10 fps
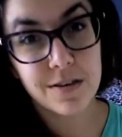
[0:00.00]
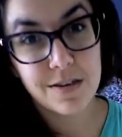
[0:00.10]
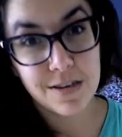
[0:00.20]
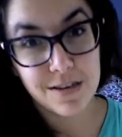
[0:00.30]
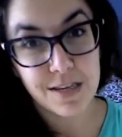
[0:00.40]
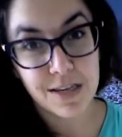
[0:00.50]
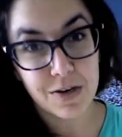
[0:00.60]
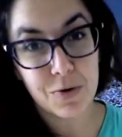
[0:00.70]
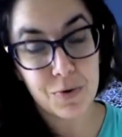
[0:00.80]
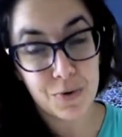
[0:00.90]
to see
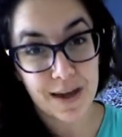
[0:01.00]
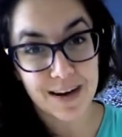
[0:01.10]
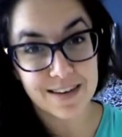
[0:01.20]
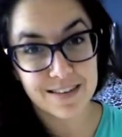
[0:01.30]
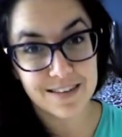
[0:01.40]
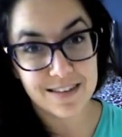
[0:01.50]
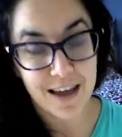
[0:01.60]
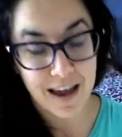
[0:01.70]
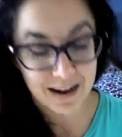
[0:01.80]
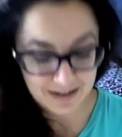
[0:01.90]
who that is.
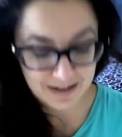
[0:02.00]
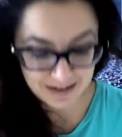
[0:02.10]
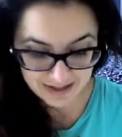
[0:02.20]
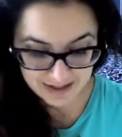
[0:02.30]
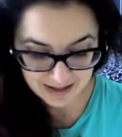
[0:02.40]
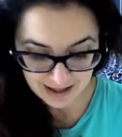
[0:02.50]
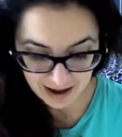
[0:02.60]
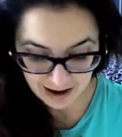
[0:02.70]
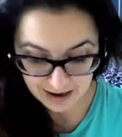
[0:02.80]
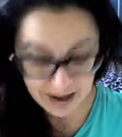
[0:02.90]
And
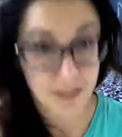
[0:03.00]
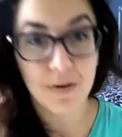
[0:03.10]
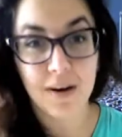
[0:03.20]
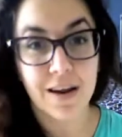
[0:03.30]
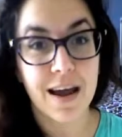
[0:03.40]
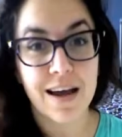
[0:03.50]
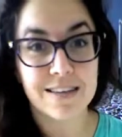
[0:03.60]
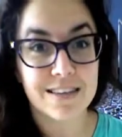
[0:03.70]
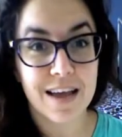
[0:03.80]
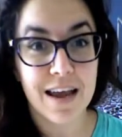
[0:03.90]
Katherena
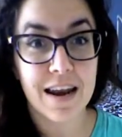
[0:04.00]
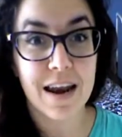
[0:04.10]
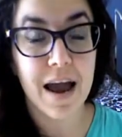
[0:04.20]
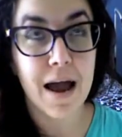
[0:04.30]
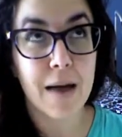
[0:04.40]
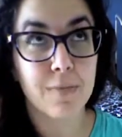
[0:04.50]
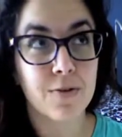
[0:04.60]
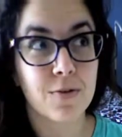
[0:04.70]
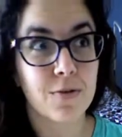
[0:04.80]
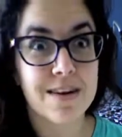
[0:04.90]
has an
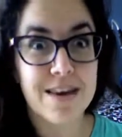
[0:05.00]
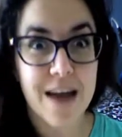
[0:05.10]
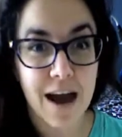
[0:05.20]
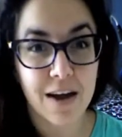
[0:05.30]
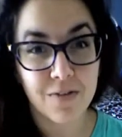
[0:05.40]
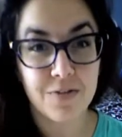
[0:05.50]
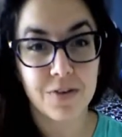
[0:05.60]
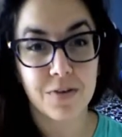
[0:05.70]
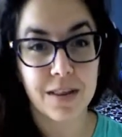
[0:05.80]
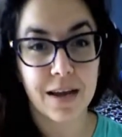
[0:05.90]
absolute knack for
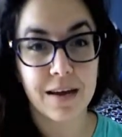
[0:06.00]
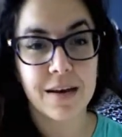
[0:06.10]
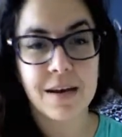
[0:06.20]
doing that,